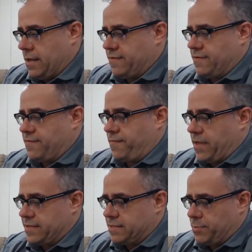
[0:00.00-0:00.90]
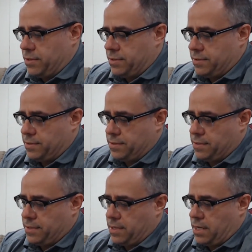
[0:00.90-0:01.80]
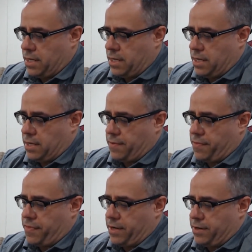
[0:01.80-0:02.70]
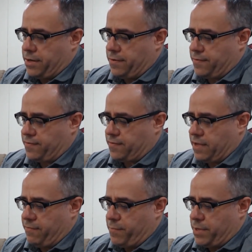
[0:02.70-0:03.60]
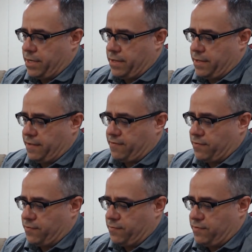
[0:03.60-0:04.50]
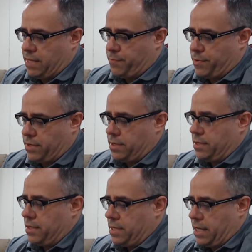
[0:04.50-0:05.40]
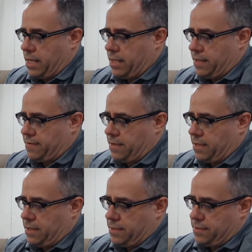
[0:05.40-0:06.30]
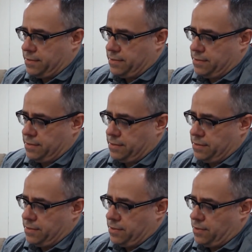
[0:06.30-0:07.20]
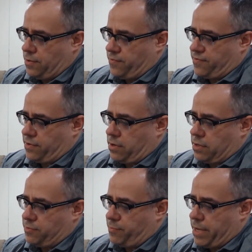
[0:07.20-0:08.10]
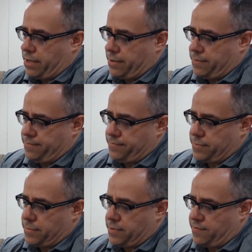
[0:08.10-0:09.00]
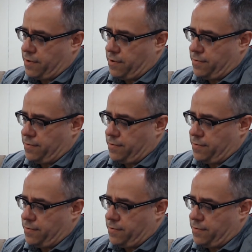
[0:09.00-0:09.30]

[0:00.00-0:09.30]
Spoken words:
This is flexible, thinner sleeve, but it's also deeper, and it holds the cards better. So